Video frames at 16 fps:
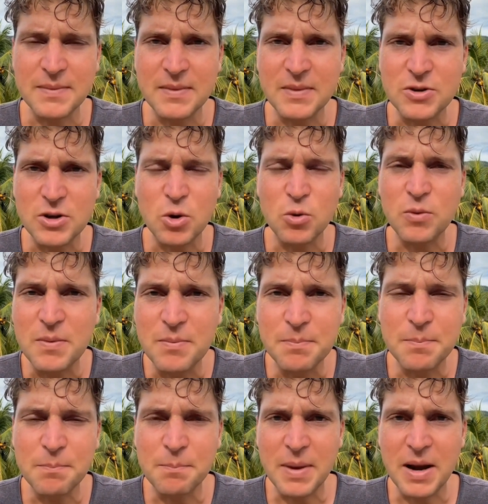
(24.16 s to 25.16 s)
So,
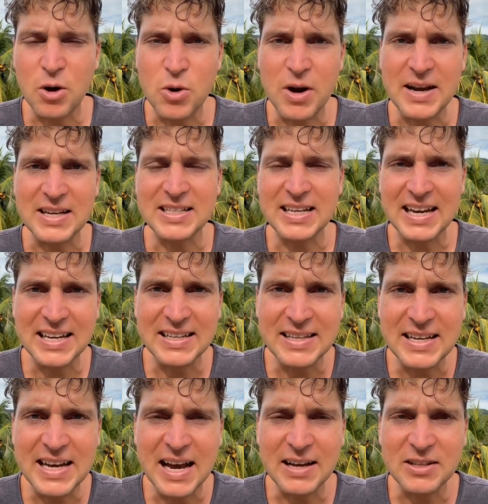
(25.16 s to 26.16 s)
Bitcoin is getting
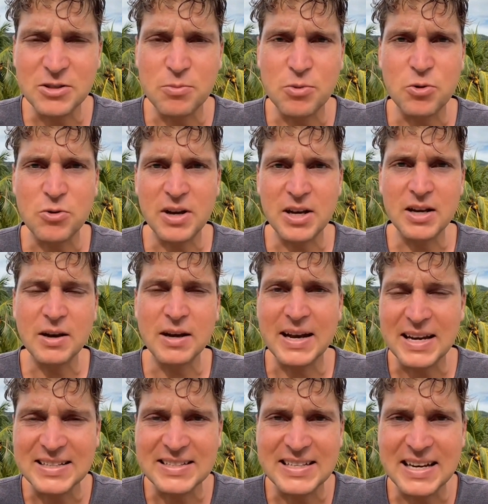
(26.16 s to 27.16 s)
the Knights move here
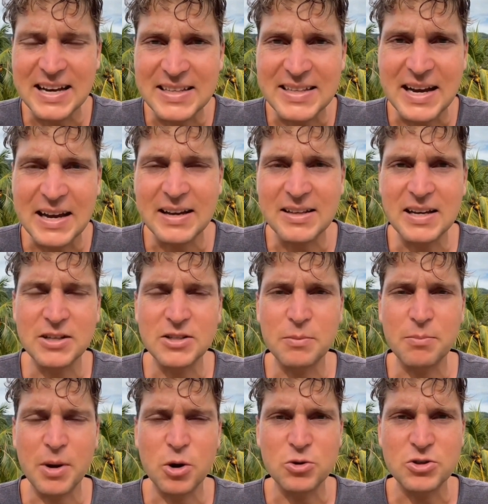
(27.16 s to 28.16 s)
and saying that it doesn't
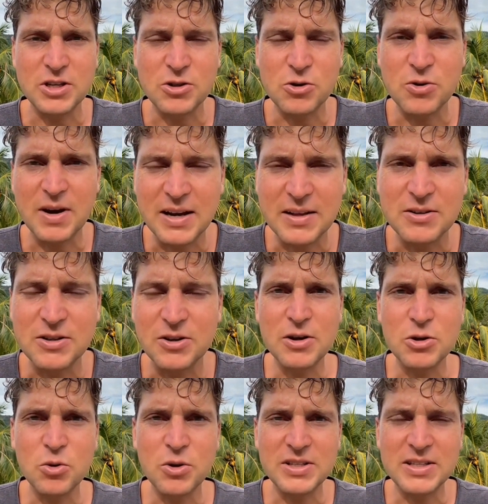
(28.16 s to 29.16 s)
pose a threat to the
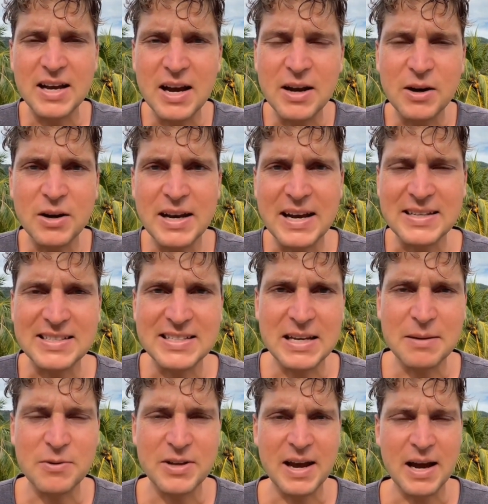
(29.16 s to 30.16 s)
US dollar at the
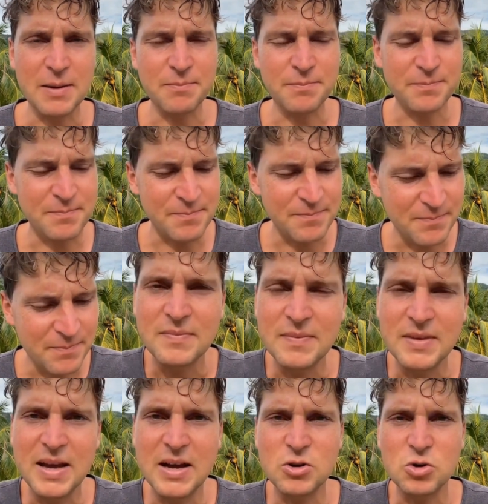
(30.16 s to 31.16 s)
same time.
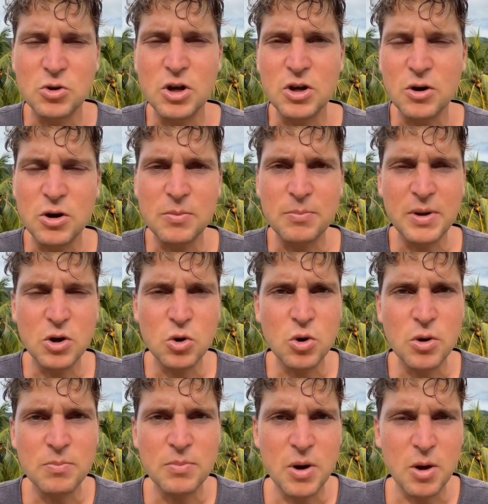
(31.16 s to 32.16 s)
That triggered a
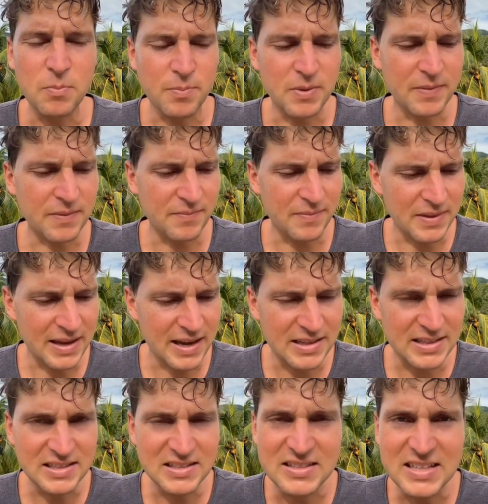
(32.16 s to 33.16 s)
Bitcoin pump, and
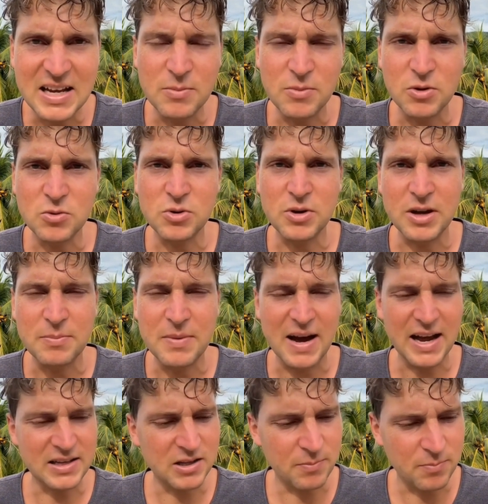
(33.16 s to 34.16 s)
this statement really
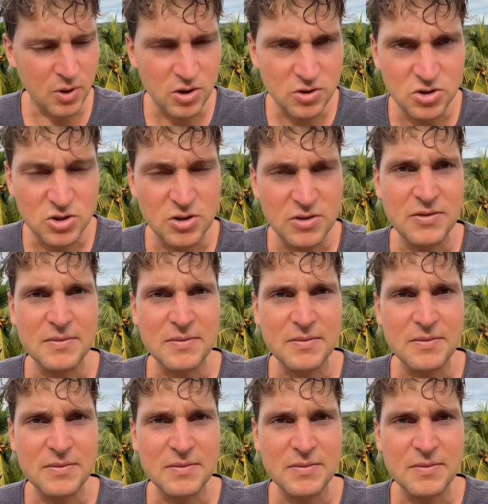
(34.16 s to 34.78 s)
packs a punch.